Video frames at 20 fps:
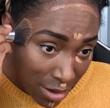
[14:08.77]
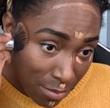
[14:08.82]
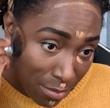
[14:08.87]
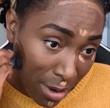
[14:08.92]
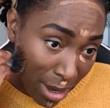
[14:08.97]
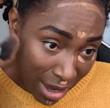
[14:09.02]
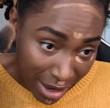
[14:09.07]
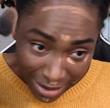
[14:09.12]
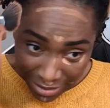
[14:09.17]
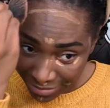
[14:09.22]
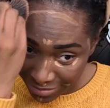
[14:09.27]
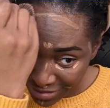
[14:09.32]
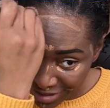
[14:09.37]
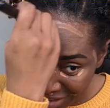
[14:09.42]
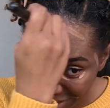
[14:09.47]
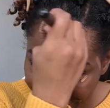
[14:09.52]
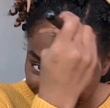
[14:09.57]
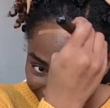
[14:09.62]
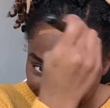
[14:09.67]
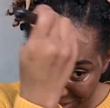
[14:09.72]
Man.
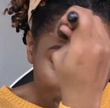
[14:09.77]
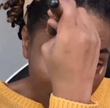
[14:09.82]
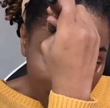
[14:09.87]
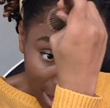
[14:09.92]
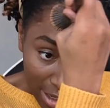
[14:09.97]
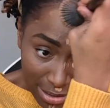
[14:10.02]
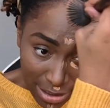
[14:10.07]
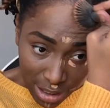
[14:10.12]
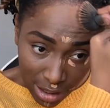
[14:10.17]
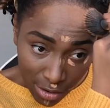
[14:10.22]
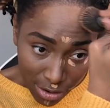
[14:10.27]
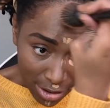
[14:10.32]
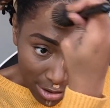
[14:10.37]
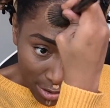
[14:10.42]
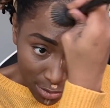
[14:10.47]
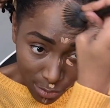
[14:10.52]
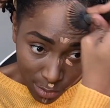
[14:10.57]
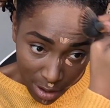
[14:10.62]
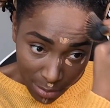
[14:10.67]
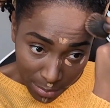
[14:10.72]
So let's get on
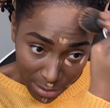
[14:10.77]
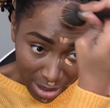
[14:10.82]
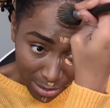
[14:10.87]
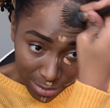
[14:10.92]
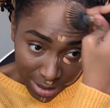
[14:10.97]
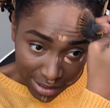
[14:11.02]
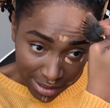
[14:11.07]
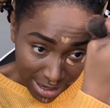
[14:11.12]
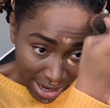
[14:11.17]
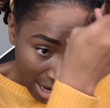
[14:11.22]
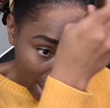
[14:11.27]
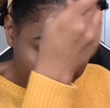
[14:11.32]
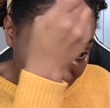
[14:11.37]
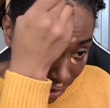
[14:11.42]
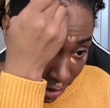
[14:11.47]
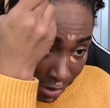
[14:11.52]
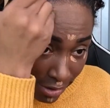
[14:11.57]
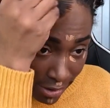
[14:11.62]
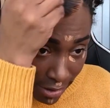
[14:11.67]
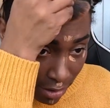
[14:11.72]
to what made me sad
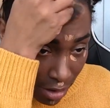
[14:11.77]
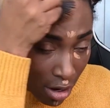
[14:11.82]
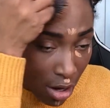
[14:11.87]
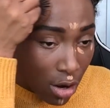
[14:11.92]
first.